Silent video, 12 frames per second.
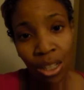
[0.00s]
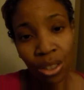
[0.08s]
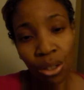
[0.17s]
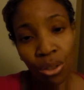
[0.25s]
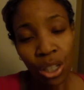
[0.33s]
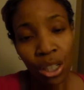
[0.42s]

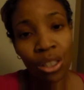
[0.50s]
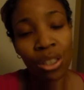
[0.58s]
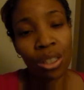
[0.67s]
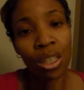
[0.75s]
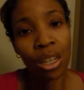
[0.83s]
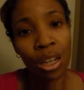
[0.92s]
So
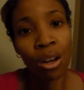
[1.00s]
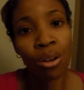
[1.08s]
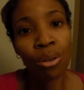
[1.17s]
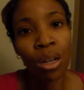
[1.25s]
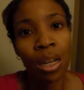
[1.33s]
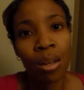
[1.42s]
just, you
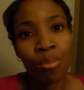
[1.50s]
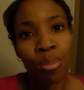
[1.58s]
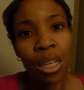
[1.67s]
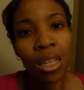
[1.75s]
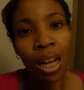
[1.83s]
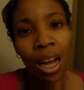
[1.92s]
know,
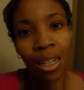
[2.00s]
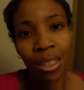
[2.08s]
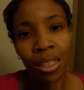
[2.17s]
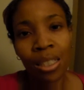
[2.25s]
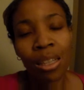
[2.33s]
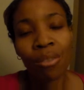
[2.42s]
be
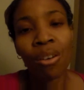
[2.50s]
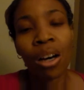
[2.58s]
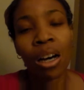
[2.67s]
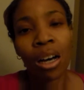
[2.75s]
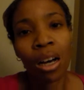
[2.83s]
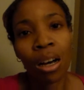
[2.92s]
cognitive
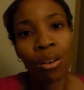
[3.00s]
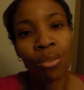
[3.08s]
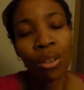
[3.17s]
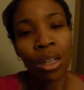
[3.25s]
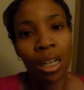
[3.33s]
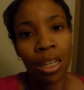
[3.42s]

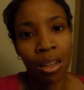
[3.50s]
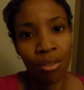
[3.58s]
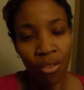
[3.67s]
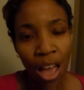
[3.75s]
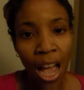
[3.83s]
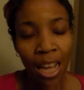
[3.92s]
of
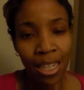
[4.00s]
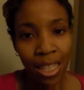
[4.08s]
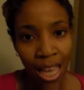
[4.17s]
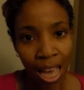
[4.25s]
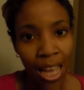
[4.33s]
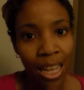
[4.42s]
the
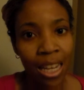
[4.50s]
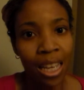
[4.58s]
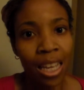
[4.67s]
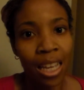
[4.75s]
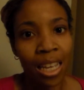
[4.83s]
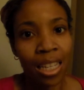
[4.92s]
fact that
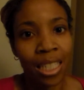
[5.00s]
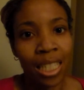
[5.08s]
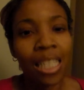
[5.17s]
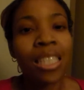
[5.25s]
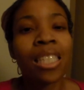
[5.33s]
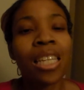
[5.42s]

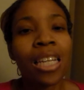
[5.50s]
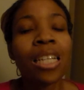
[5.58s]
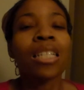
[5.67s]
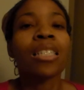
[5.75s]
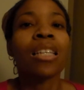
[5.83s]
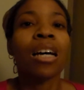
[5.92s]
this
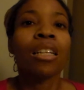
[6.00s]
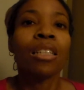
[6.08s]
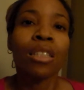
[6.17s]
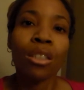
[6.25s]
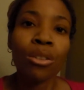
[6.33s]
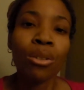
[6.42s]
is a
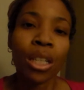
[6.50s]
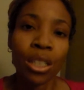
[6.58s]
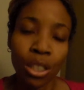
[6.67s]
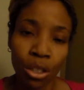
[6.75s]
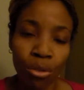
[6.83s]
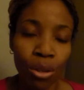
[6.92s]
little
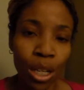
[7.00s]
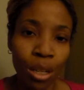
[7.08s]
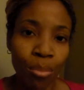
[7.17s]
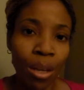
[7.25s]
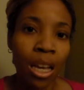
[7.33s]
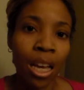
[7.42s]

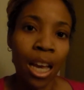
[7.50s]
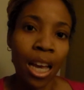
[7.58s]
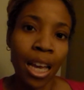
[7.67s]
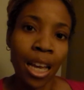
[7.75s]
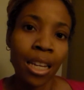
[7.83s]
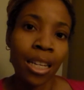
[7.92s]
extreme
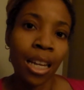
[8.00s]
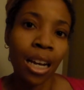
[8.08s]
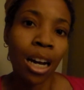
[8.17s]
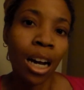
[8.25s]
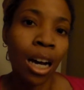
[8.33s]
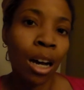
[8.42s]
and
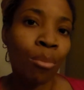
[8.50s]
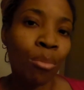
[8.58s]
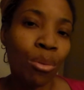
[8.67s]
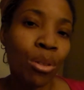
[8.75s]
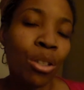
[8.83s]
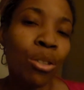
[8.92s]

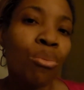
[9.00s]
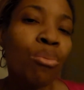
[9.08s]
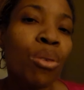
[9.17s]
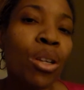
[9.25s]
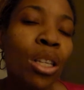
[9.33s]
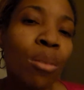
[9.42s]
um, you
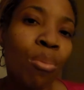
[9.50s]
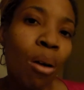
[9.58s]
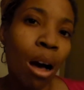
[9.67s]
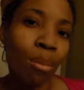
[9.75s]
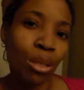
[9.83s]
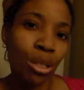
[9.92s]
really
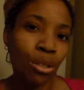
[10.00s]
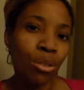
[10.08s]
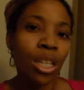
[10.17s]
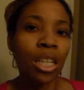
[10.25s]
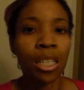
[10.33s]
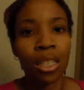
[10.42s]
probably
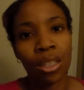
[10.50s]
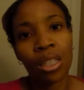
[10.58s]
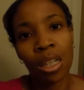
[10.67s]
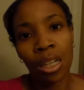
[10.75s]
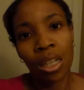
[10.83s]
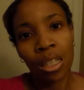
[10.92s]
do need to